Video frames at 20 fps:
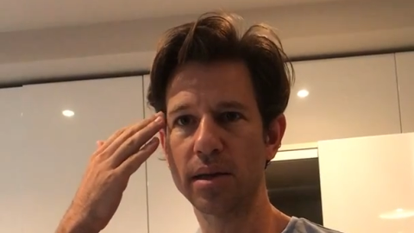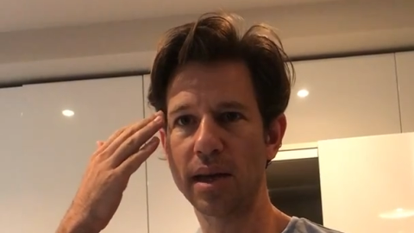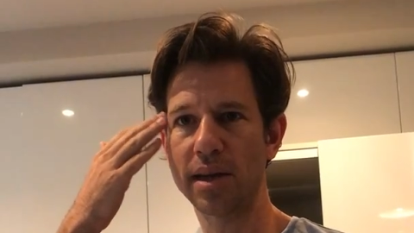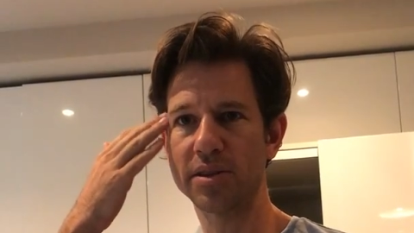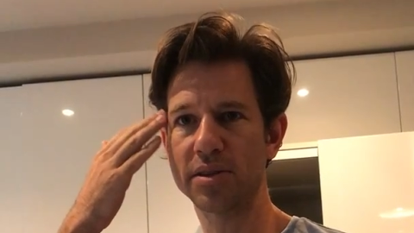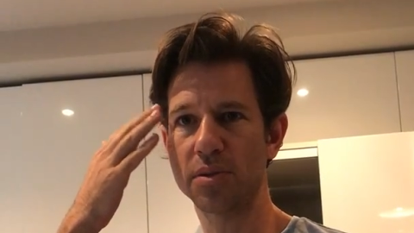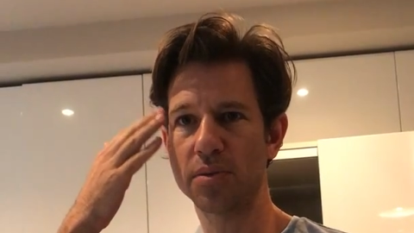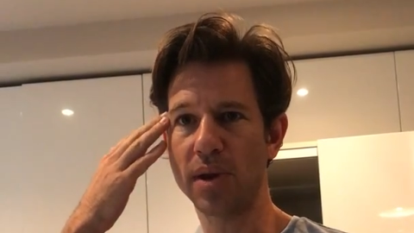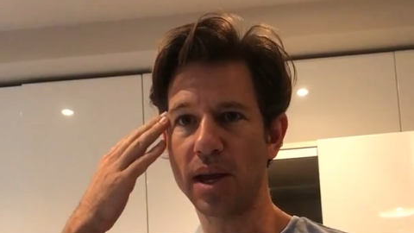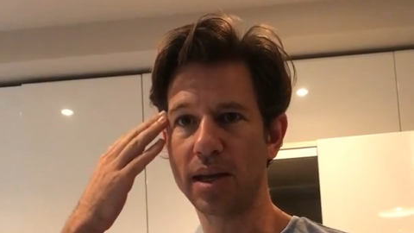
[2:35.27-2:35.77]

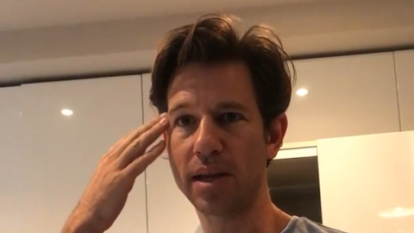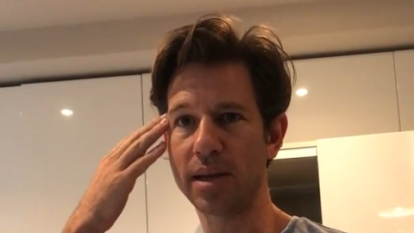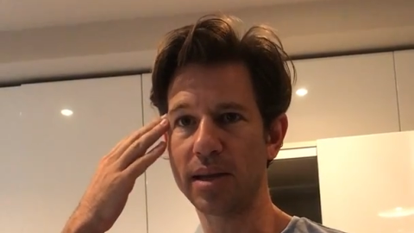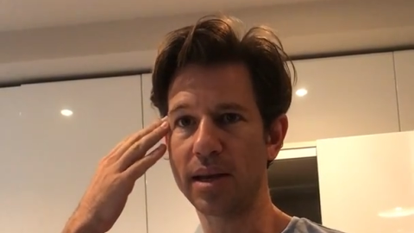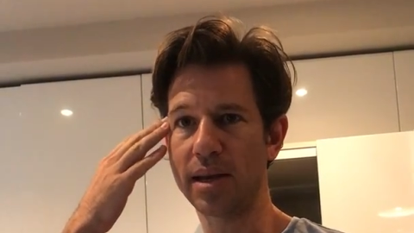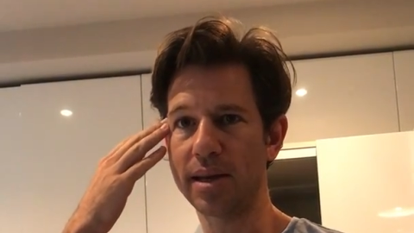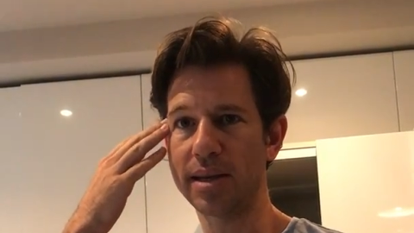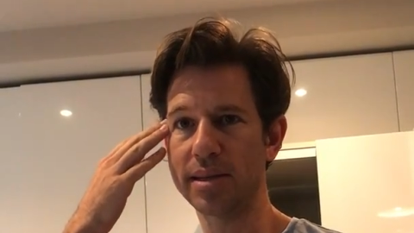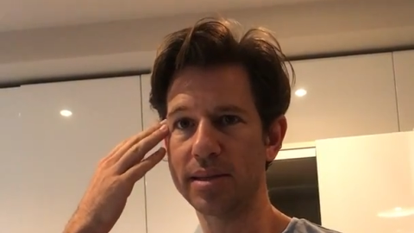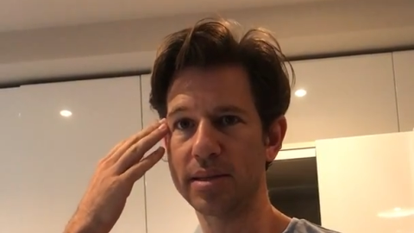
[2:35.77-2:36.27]
and to
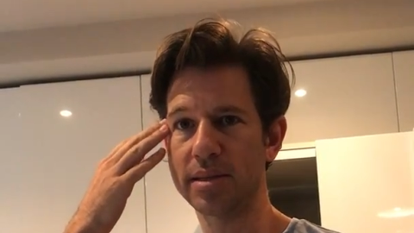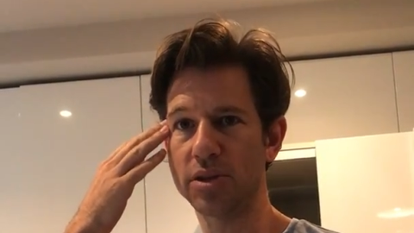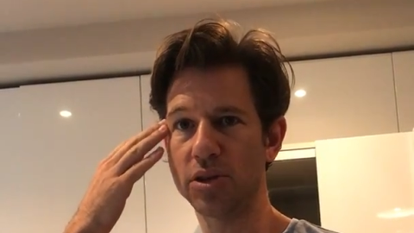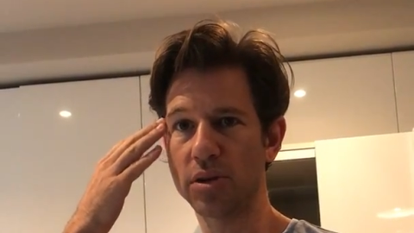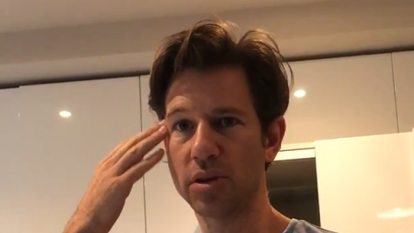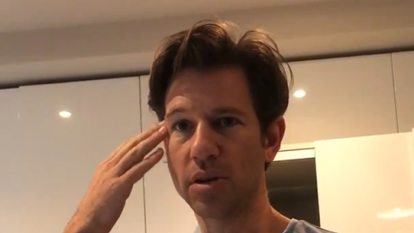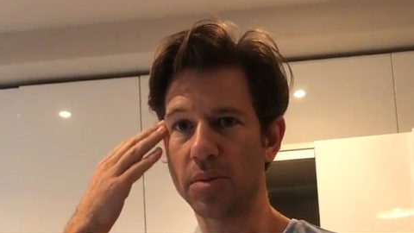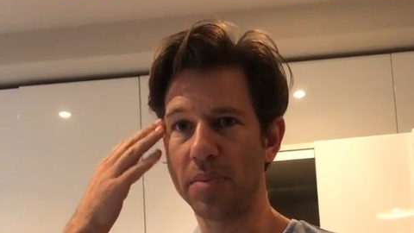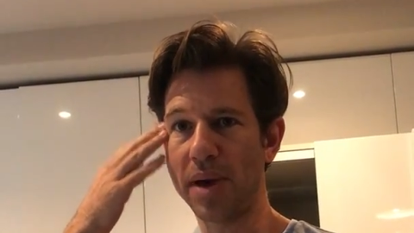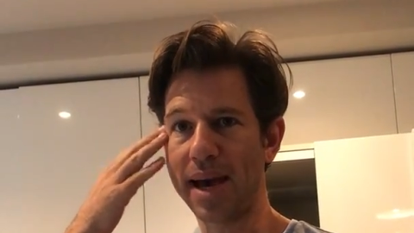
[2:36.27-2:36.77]
recognize
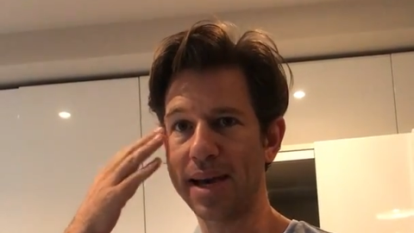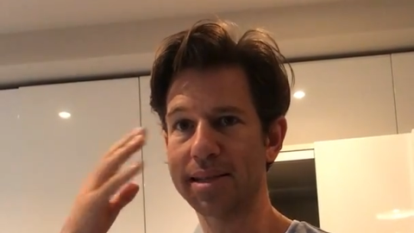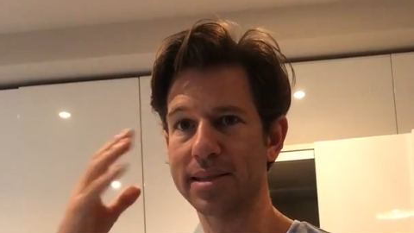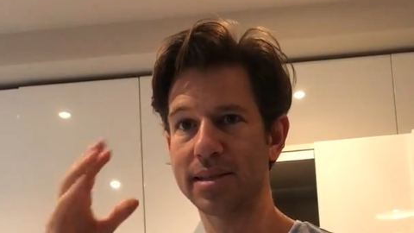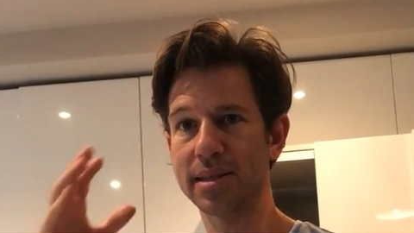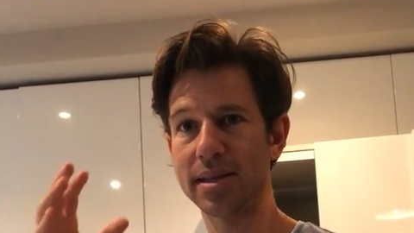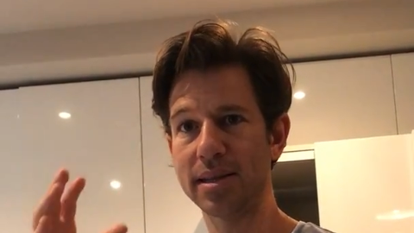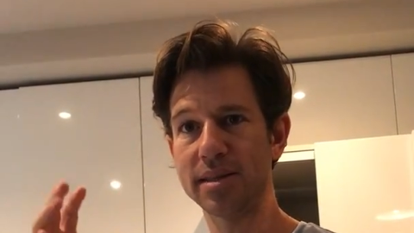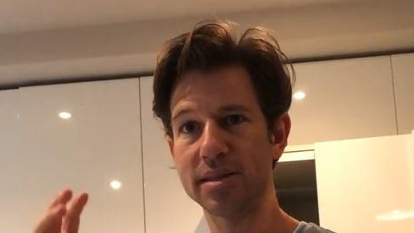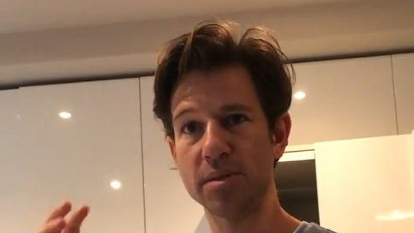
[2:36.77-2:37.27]
your
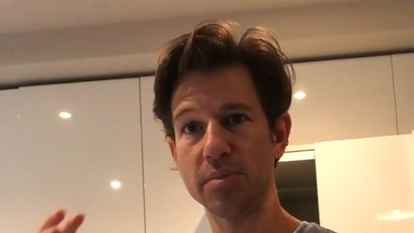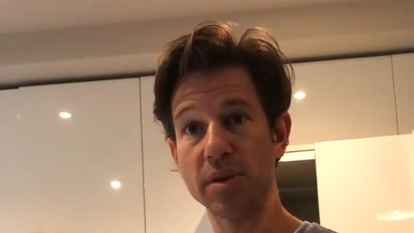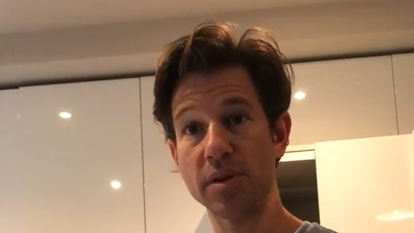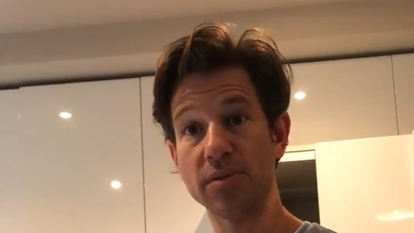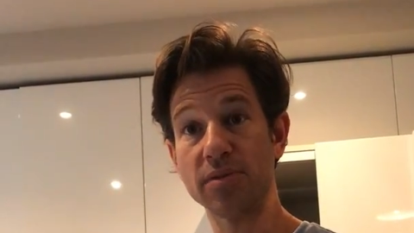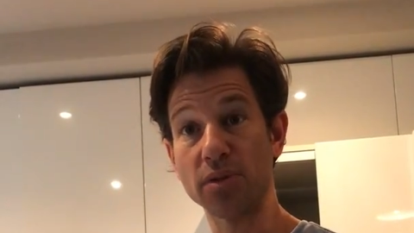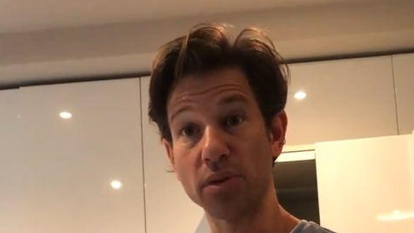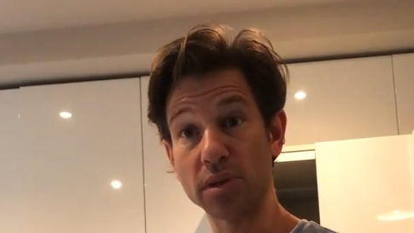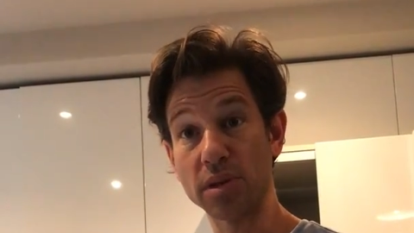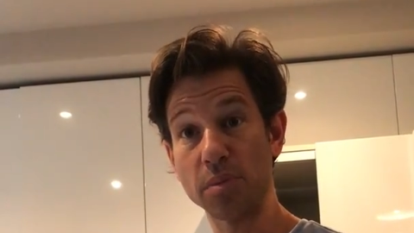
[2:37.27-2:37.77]
capacity to be
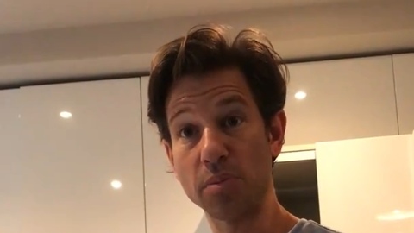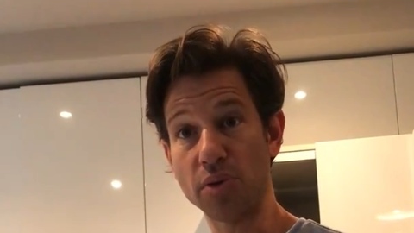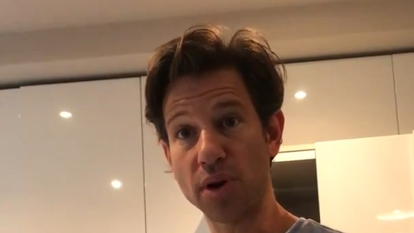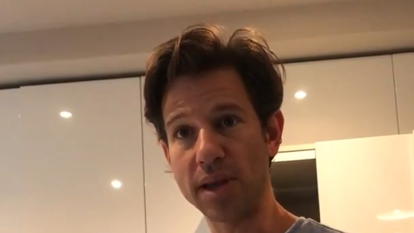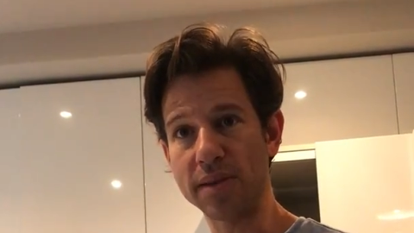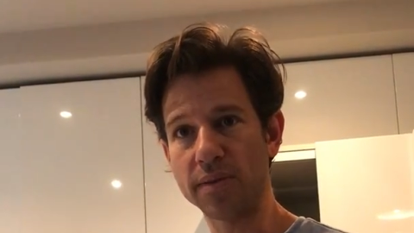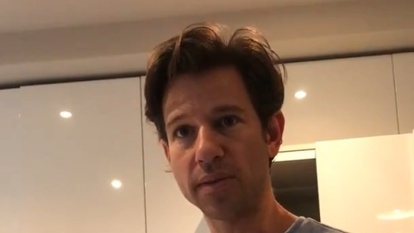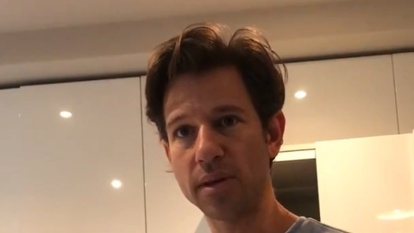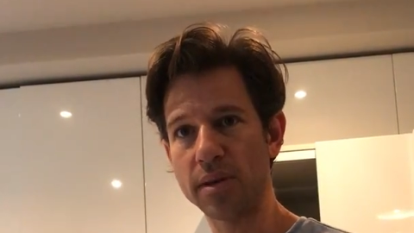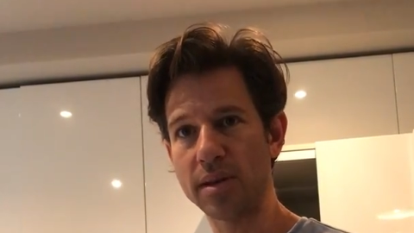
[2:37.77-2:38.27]
fully
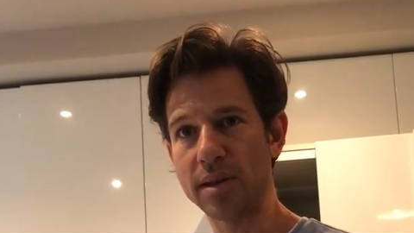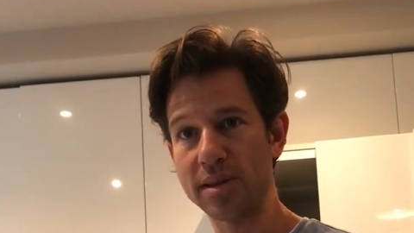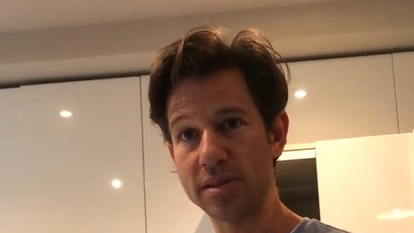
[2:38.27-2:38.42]
present